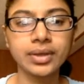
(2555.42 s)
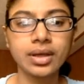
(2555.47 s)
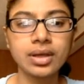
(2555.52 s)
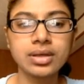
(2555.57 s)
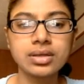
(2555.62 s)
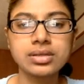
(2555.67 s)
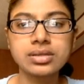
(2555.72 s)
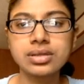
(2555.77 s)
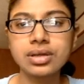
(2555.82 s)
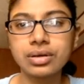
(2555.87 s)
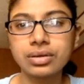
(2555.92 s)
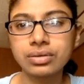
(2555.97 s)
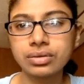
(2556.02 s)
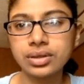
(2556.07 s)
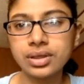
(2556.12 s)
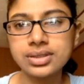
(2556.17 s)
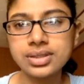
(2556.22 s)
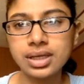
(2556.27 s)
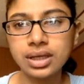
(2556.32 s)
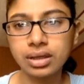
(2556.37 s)
so
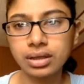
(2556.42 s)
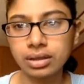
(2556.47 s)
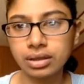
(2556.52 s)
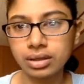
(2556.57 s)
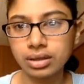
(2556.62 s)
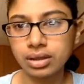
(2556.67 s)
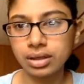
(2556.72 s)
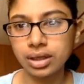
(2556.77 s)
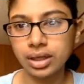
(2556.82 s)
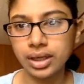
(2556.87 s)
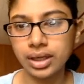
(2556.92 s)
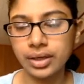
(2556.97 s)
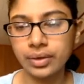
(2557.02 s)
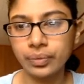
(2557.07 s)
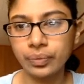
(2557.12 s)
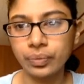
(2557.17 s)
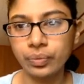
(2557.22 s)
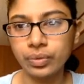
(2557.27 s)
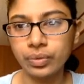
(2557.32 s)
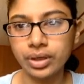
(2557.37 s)
let's take a look at
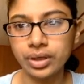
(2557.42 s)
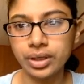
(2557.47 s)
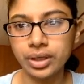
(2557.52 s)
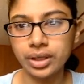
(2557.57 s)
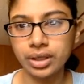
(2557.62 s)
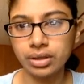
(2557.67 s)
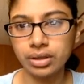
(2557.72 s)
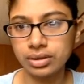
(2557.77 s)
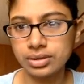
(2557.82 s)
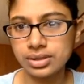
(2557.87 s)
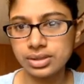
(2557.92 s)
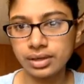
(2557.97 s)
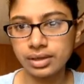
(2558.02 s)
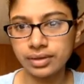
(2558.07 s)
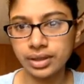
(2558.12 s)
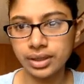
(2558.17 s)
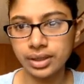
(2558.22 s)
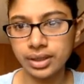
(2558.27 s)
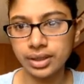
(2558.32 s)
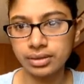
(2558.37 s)
what it looks like
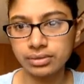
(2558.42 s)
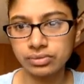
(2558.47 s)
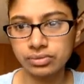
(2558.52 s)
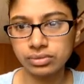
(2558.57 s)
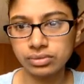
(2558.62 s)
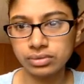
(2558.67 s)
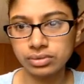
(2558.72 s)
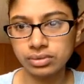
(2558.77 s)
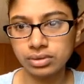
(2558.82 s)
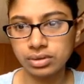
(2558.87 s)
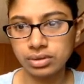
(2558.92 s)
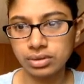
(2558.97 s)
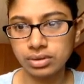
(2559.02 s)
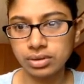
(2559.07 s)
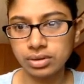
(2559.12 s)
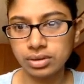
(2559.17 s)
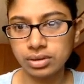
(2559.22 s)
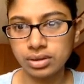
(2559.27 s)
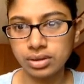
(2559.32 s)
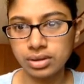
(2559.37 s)
right now.
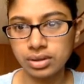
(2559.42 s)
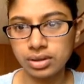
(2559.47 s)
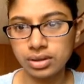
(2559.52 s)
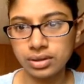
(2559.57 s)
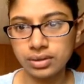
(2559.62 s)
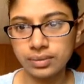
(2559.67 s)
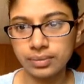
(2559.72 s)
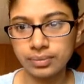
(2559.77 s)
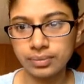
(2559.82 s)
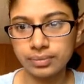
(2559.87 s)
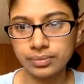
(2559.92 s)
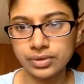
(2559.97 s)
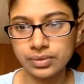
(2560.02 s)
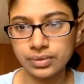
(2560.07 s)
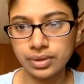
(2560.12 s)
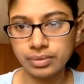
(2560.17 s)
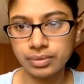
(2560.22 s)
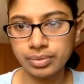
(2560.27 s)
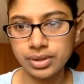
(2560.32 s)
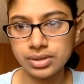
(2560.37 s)
So when
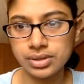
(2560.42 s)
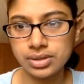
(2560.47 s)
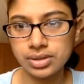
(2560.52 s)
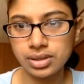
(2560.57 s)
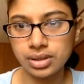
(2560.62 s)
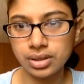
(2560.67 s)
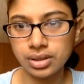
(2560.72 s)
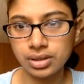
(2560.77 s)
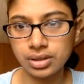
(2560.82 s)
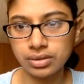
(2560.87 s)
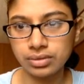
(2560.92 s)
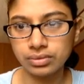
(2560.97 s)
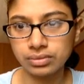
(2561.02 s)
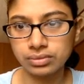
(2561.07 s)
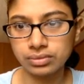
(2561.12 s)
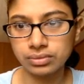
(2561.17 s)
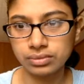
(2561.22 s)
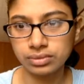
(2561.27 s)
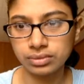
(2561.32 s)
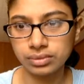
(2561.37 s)
I press go,
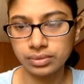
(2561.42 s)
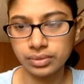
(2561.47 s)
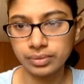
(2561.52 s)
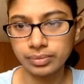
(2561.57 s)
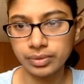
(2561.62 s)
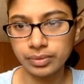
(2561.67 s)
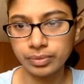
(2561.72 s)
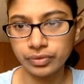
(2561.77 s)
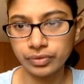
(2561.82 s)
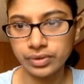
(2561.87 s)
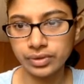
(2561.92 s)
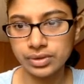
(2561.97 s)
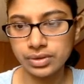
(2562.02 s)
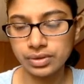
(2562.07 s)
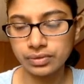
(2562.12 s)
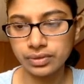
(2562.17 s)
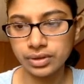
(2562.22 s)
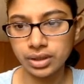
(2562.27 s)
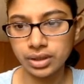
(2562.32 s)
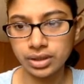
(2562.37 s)
I'm gonna move this
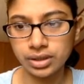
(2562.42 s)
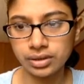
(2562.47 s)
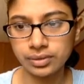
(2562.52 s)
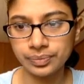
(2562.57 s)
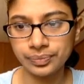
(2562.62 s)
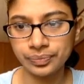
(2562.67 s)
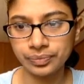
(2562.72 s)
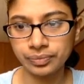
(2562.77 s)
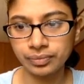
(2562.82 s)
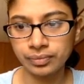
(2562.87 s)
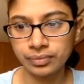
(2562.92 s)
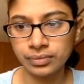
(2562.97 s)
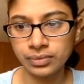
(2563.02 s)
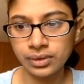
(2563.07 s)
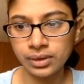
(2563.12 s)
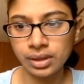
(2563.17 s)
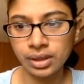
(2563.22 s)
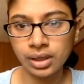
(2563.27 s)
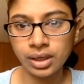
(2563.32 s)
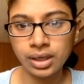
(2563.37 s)
over here.
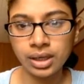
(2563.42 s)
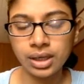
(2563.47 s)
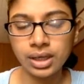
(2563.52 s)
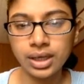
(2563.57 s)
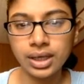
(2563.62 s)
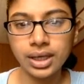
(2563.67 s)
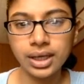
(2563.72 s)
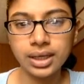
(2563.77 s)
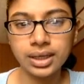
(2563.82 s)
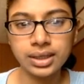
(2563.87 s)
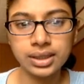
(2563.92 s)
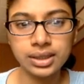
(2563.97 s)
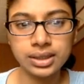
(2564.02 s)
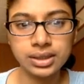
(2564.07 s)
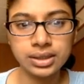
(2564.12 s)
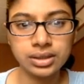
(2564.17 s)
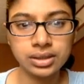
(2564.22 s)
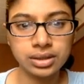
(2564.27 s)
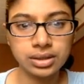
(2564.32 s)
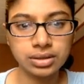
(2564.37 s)

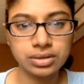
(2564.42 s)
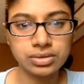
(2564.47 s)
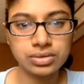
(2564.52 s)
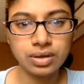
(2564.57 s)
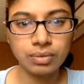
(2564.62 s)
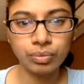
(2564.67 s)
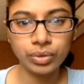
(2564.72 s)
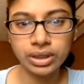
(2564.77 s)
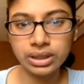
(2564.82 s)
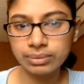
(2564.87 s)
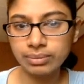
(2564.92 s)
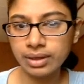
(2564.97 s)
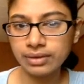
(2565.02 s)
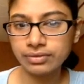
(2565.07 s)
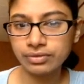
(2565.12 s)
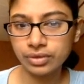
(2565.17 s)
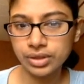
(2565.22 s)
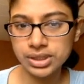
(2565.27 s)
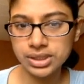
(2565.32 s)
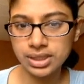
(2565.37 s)
And so I'm waiting my
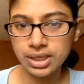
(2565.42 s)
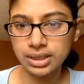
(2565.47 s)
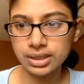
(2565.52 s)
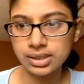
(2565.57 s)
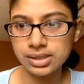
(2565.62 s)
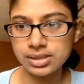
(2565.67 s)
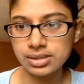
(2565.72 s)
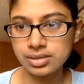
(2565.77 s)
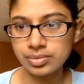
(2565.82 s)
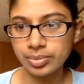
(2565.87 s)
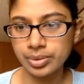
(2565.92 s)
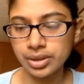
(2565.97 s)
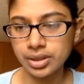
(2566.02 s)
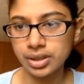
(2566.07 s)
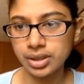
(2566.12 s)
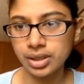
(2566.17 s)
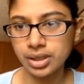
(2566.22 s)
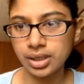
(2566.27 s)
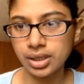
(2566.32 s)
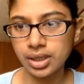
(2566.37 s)
4 seconds,
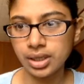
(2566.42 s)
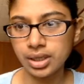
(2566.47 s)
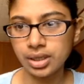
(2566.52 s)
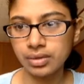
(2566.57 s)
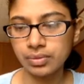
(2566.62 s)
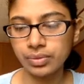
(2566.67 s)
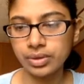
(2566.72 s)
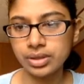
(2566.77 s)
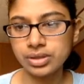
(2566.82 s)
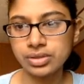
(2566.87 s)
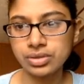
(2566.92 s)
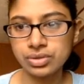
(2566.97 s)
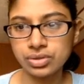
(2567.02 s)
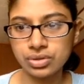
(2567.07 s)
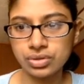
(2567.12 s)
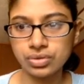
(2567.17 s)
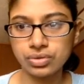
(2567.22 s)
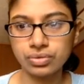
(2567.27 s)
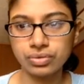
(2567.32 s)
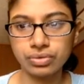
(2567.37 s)
but 1,
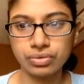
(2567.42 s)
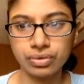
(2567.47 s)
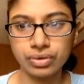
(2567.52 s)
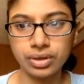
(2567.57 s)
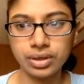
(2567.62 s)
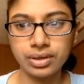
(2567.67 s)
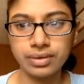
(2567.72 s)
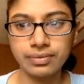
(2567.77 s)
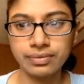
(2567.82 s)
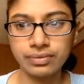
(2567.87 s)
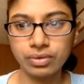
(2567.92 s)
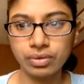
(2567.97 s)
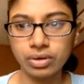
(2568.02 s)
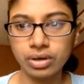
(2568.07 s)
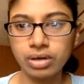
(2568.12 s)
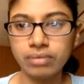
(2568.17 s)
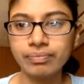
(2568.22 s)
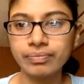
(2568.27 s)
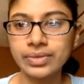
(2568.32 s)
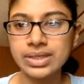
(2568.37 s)
2, 3, 4.
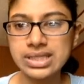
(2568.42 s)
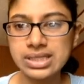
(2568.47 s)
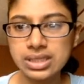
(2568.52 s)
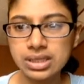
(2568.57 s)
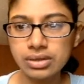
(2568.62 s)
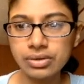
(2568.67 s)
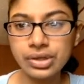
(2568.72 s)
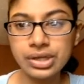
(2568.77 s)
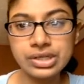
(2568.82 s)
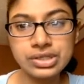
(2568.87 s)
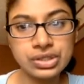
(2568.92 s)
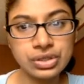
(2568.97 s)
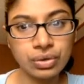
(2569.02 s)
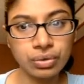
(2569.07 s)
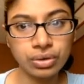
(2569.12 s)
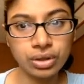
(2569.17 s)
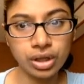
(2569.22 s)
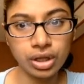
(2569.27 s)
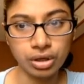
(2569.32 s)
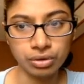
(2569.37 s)
Still, there's no
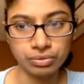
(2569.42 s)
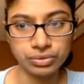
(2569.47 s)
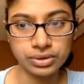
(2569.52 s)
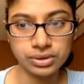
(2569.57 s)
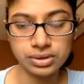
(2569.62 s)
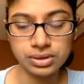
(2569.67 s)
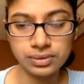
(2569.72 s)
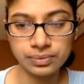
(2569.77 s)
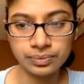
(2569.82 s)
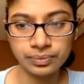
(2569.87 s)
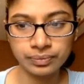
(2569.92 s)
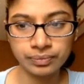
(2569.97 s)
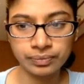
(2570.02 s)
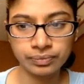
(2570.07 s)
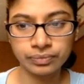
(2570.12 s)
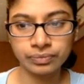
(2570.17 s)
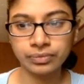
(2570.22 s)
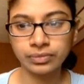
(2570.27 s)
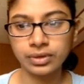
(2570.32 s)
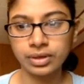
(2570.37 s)
clones,
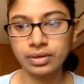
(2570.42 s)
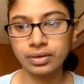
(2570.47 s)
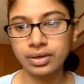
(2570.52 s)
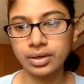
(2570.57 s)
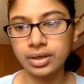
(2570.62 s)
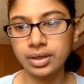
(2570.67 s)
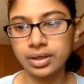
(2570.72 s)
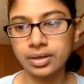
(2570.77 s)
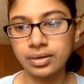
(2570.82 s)
right?